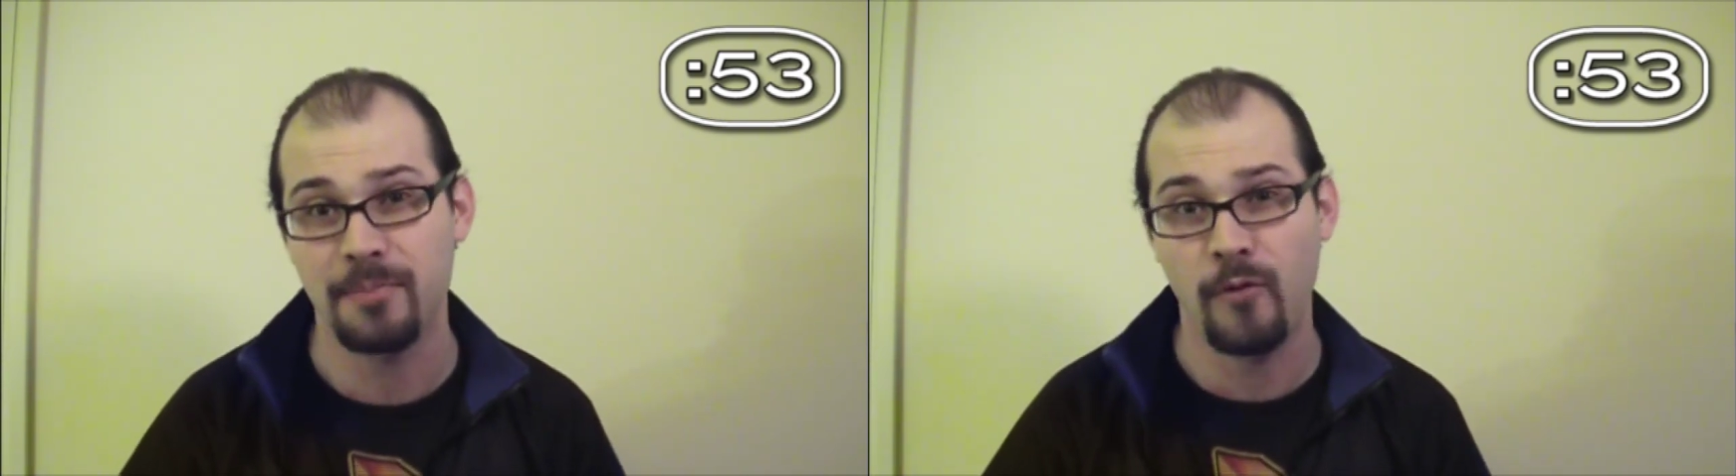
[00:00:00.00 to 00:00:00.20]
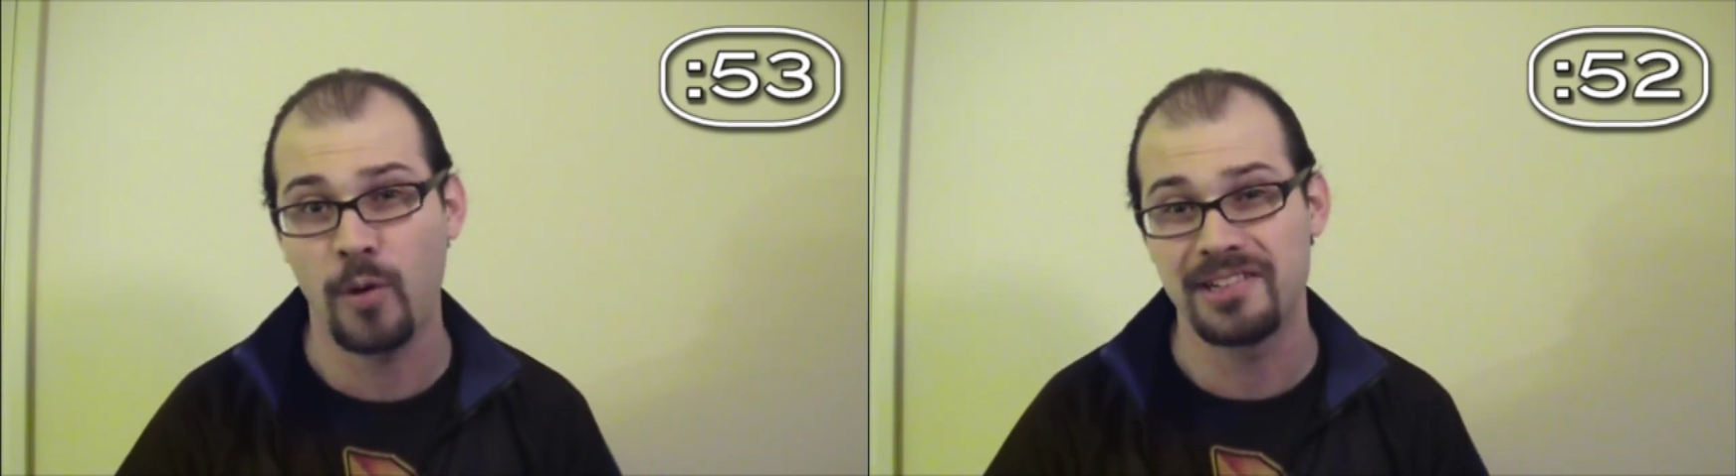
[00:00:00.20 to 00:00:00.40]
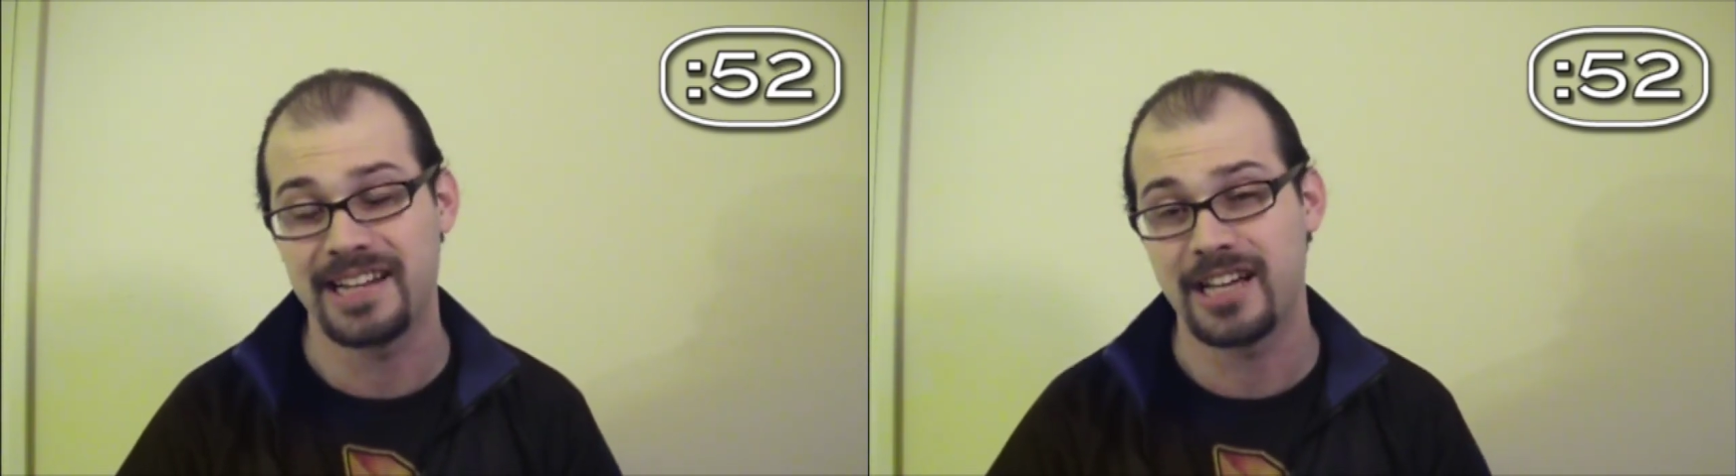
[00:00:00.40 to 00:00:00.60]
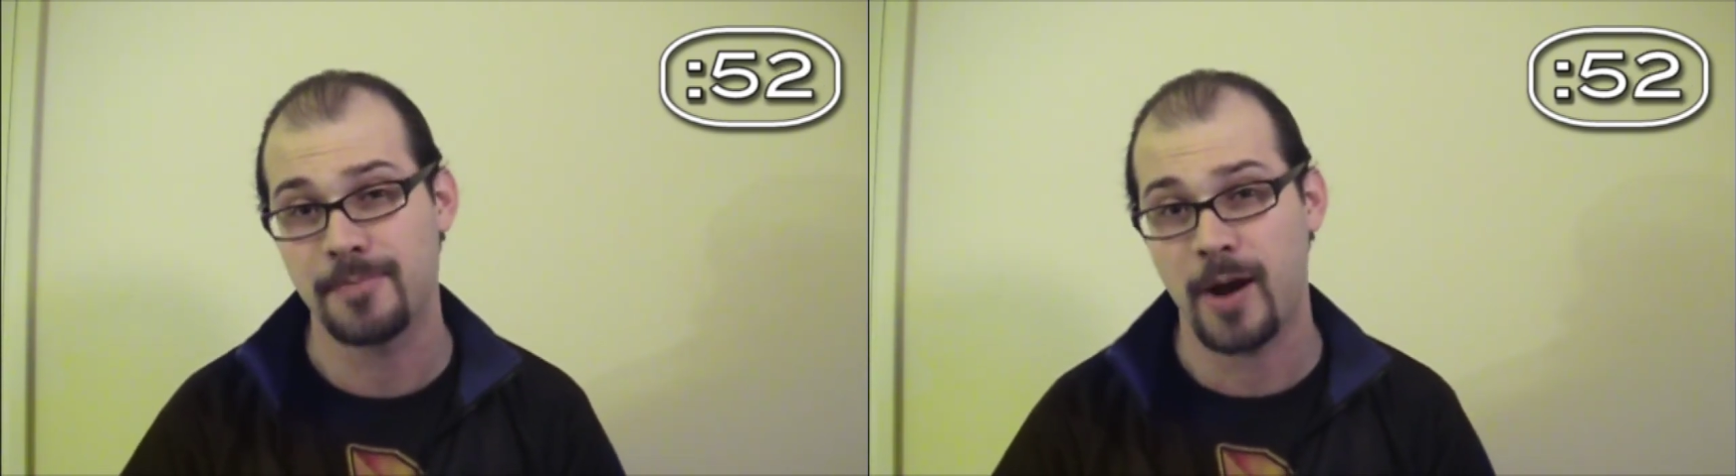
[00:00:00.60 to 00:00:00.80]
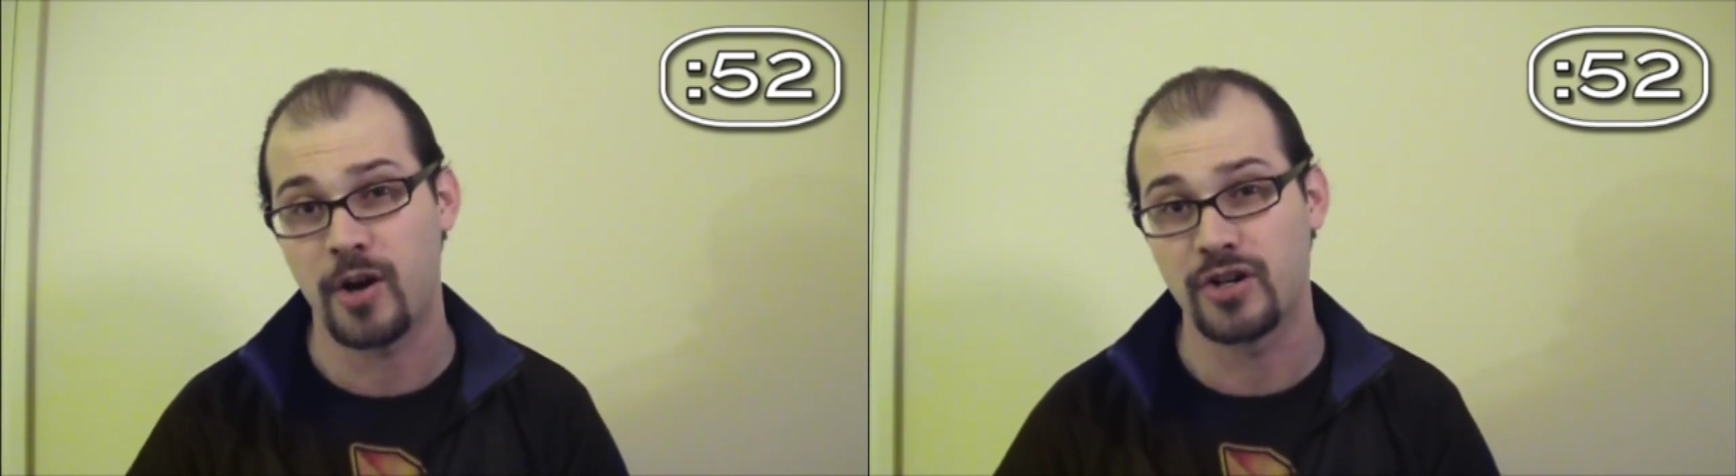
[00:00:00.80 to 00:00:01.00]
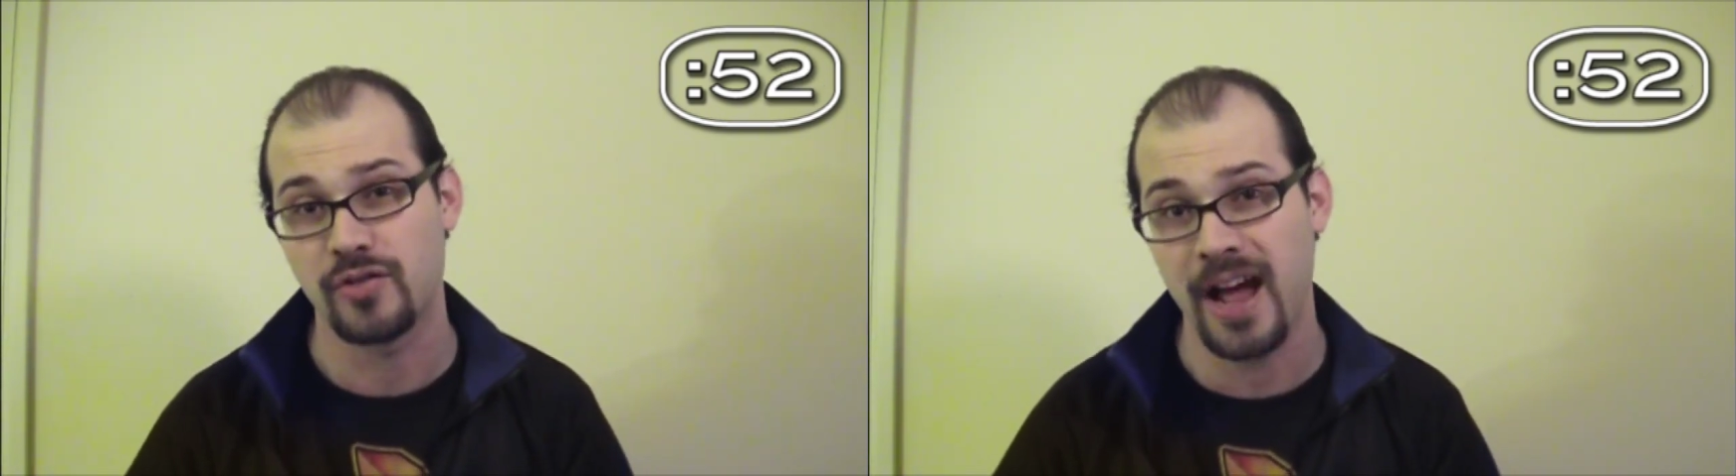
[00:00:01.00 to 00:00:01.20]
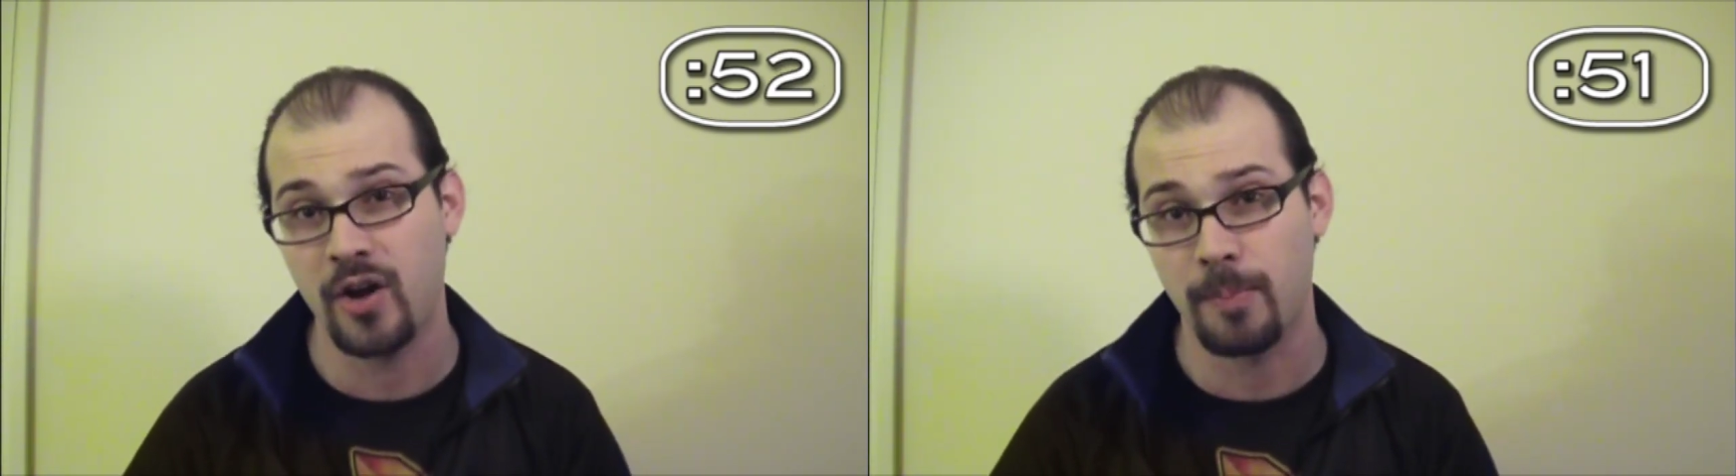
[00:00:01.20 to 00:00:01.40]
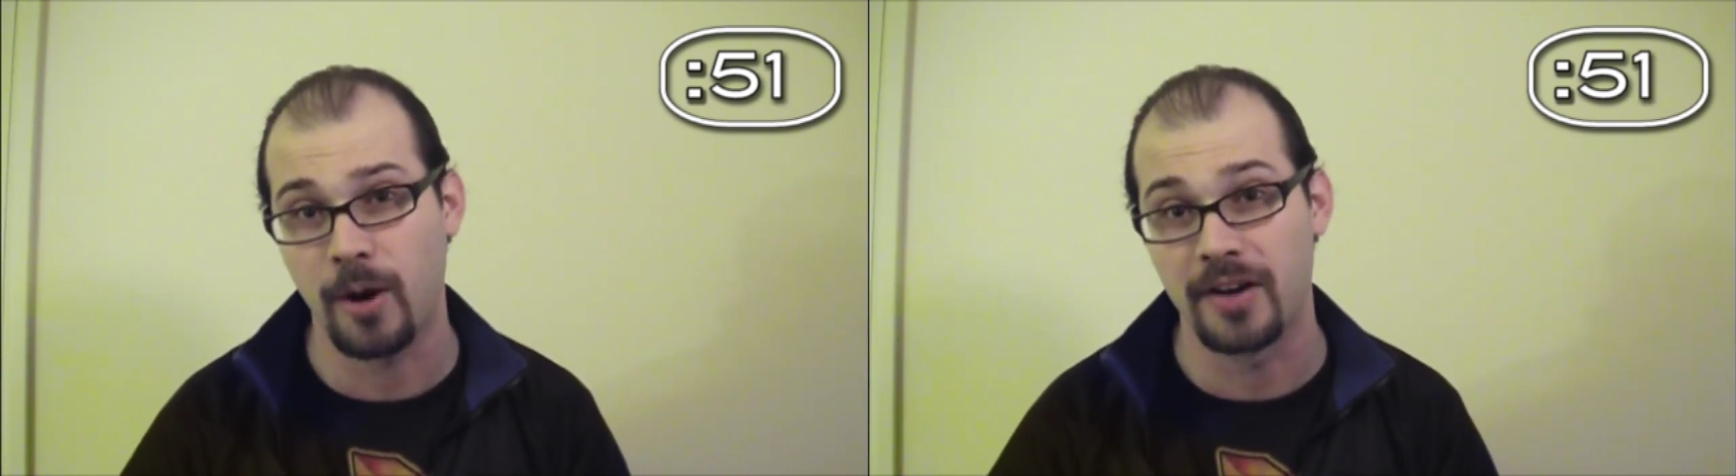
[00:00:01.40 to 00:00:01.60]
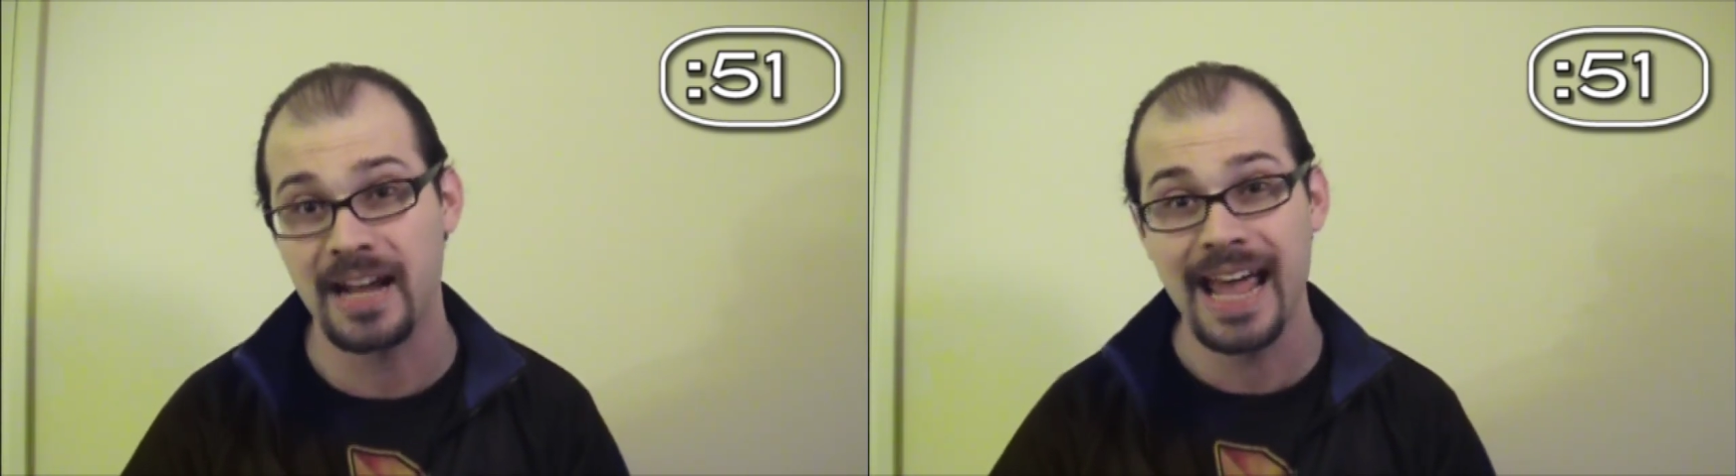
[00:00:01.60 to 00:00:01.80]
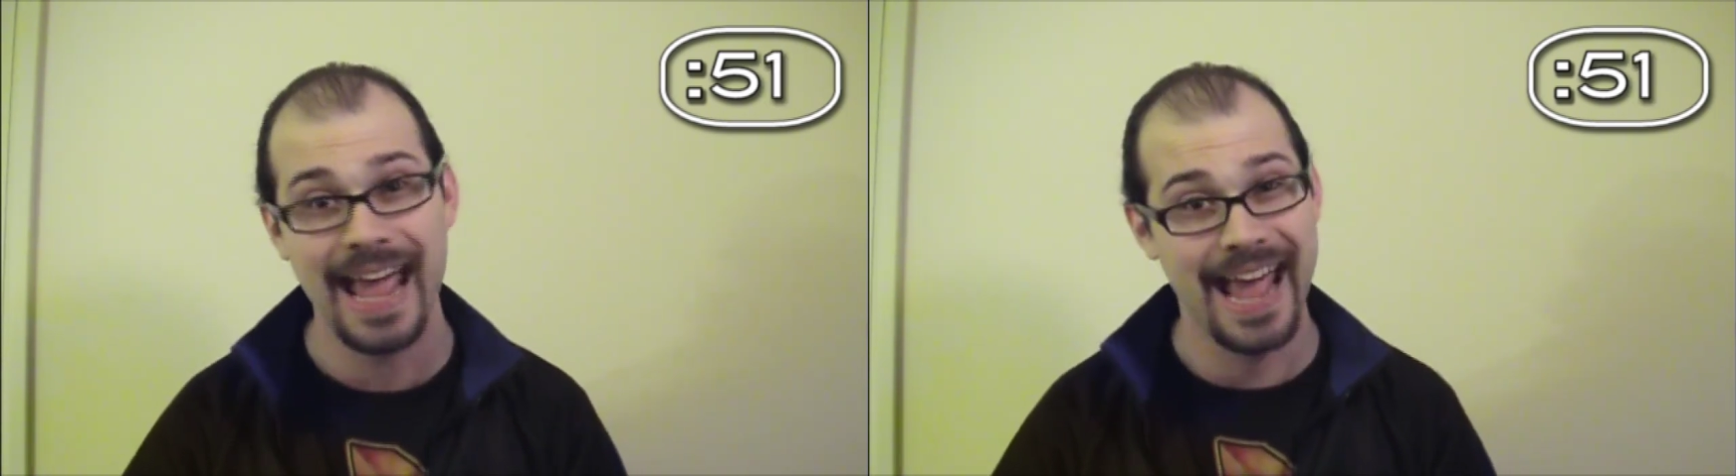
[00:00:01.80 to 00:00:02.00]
before seeing its Power Rangers counterpart,